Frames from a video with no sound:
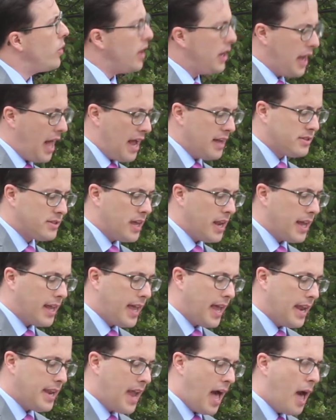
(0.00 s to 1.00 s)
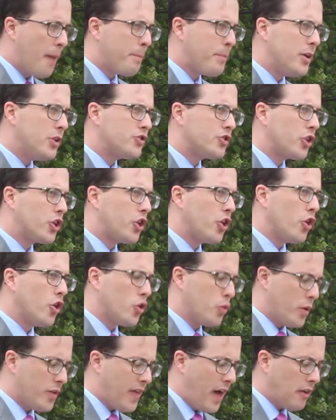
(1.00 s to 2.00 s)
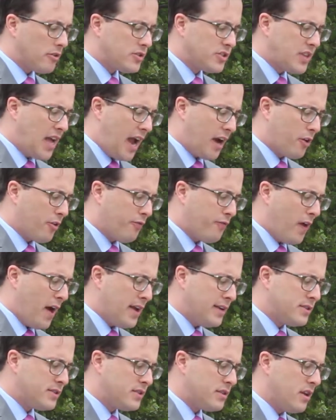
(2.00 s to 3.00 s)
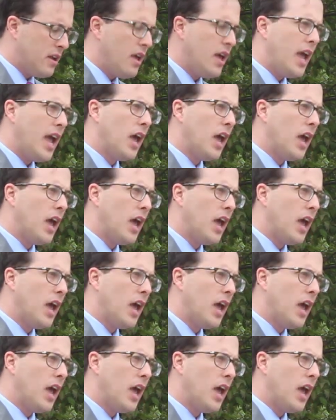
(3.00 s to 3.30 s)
realize that it cannot be secured without sacrifice